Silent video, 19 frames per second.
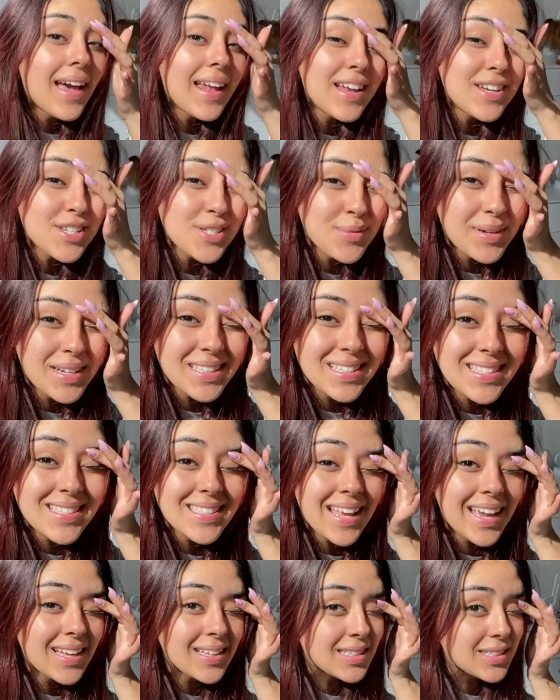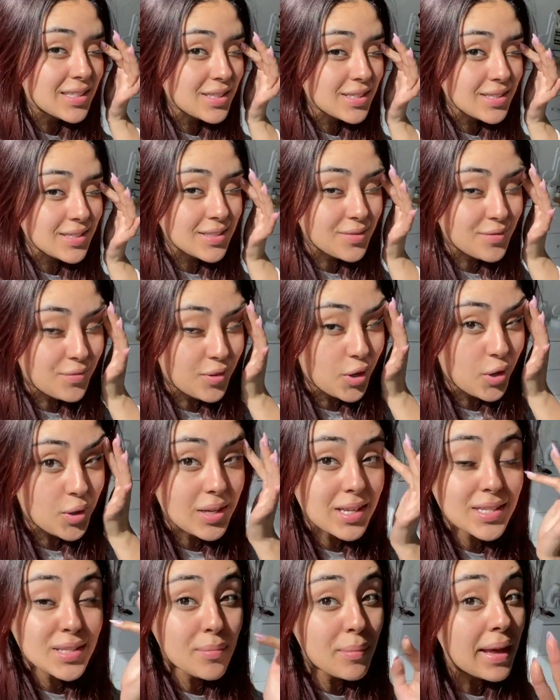and I just wanted to say that this vlog
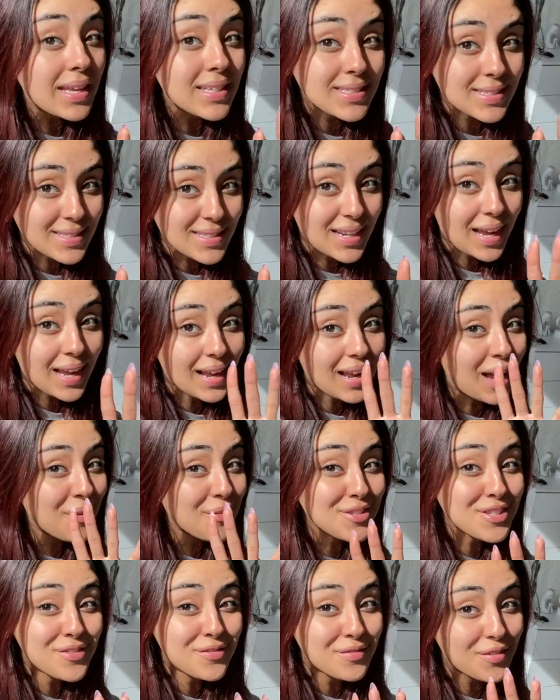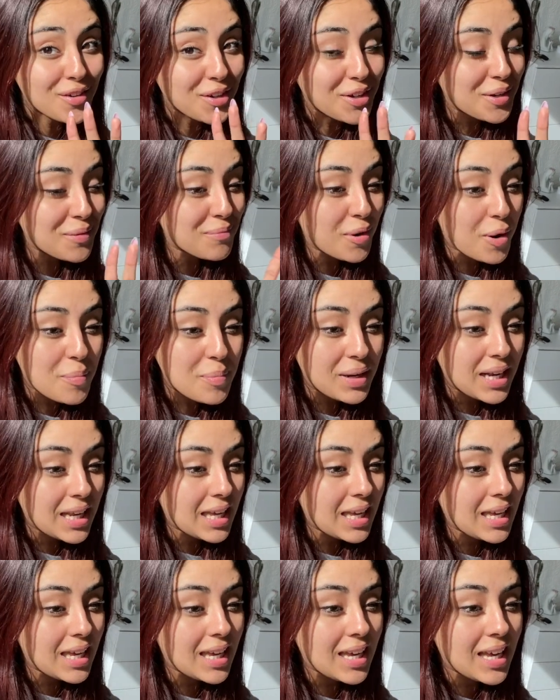is a mess. Like, I wasn't vlogging
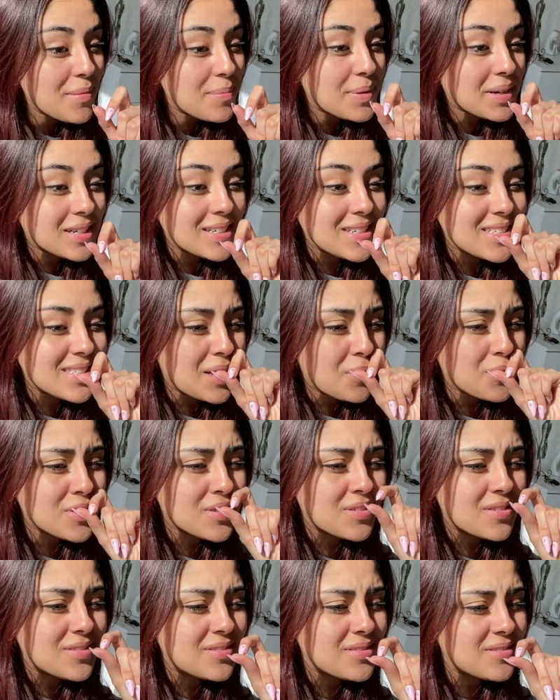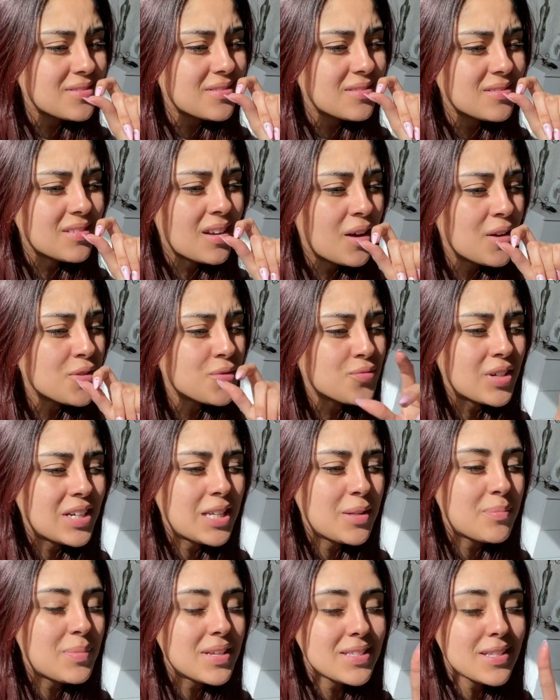properly because I was
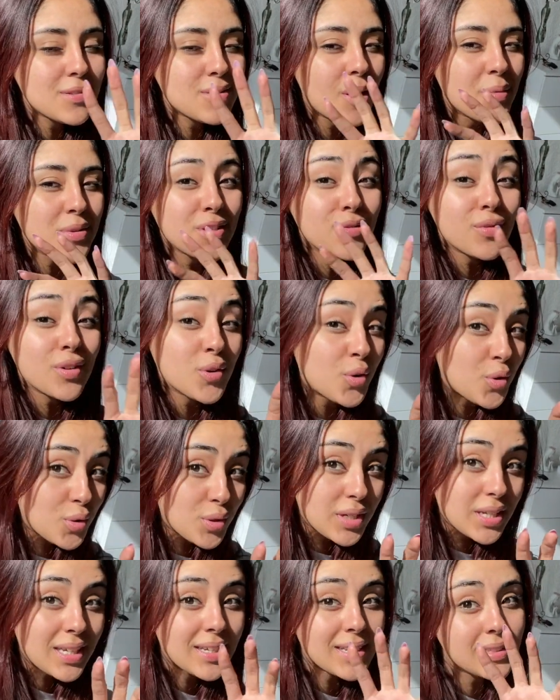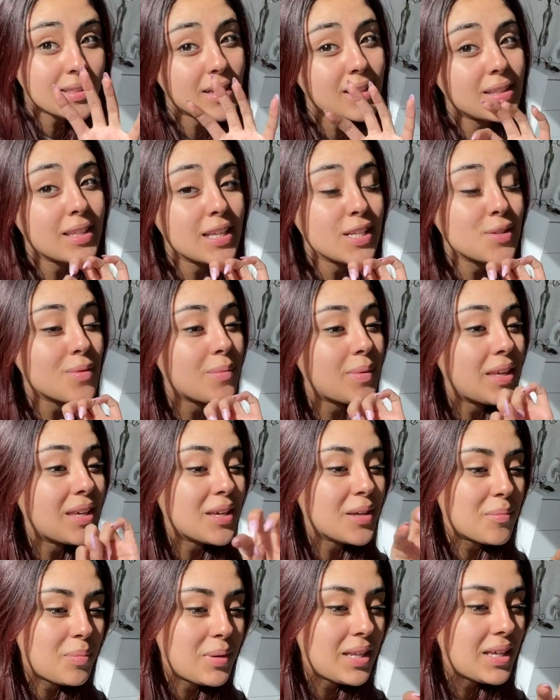really busy, so I wasn't recording, and then things were being
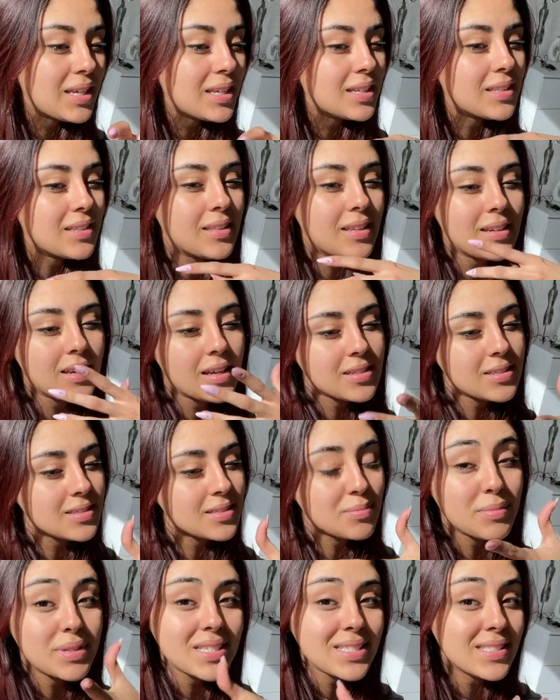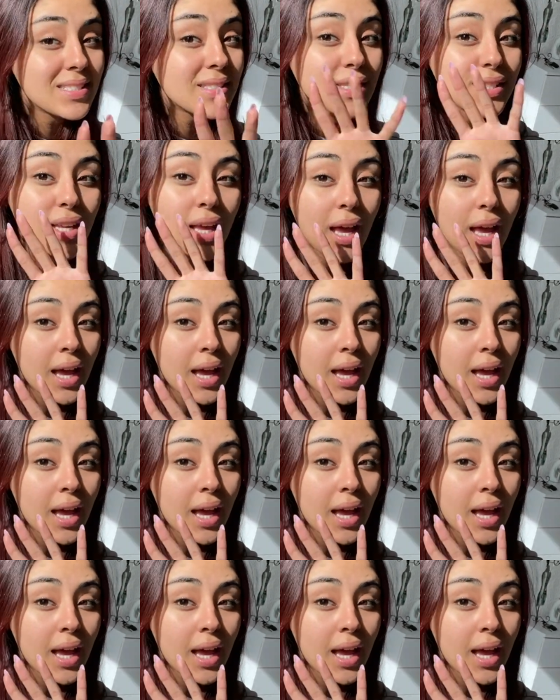completed, and then I just miss